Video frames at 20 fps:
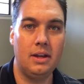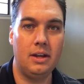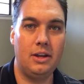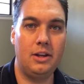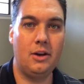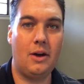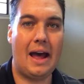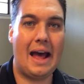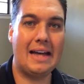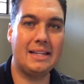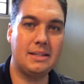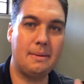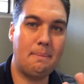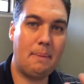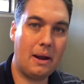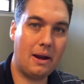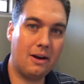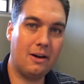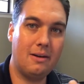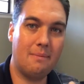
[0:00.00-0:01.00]
As a
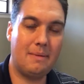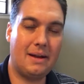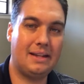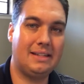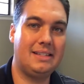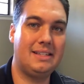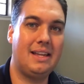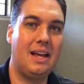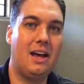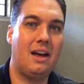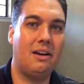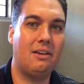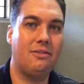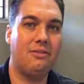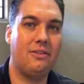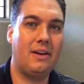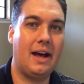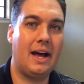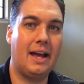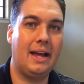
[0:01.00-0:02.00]
parent
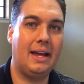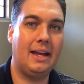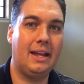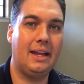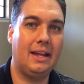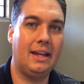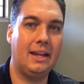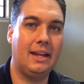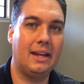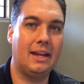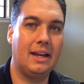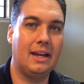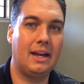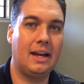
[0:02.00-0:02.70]
myself, I